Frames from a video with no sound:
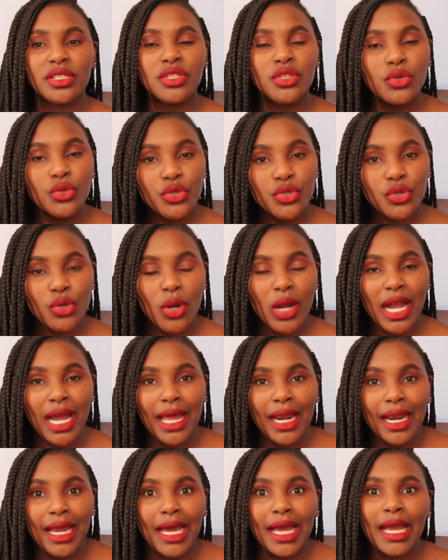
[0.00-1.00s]
neutral
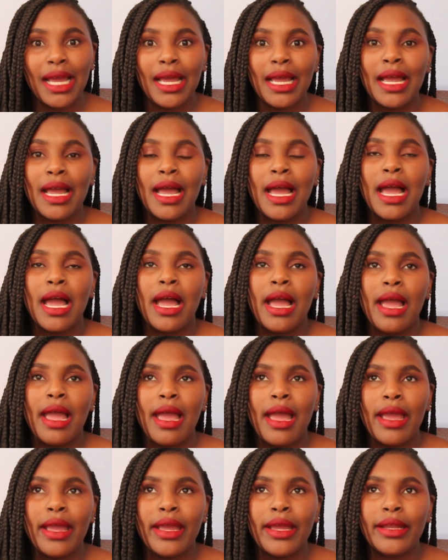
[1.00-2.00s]
color
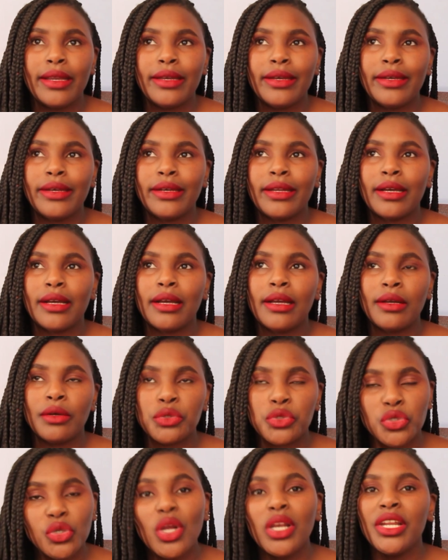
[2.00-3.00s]
and
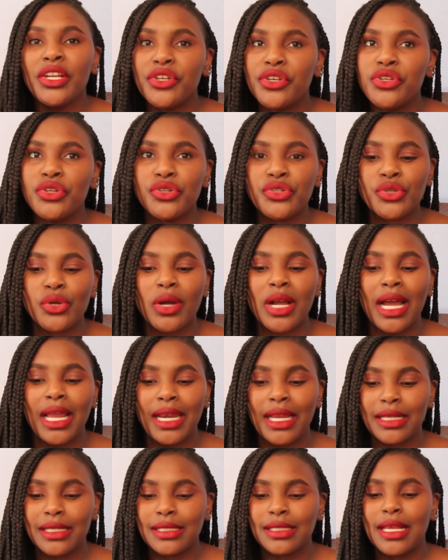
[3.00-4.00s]
solid neutral
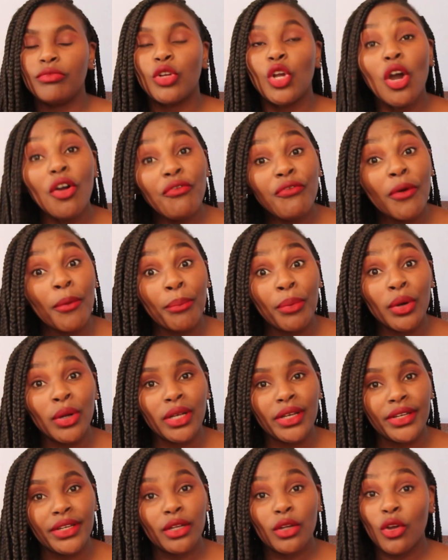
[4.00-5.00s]
colors, go for
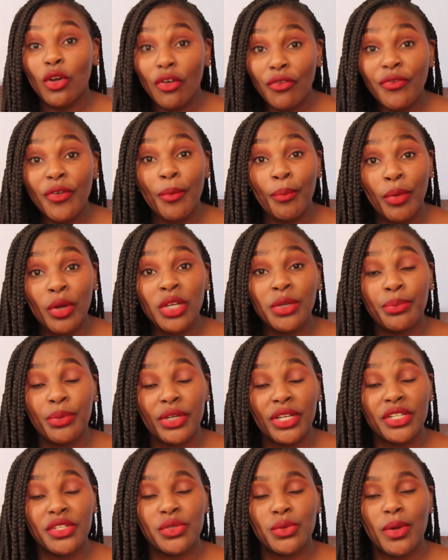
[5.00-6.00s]
bold
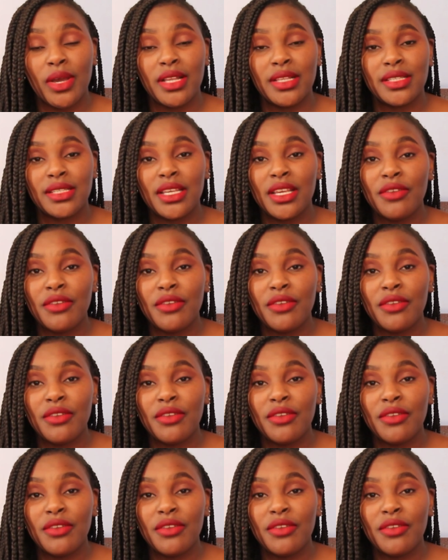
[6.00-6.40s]
pocket squares.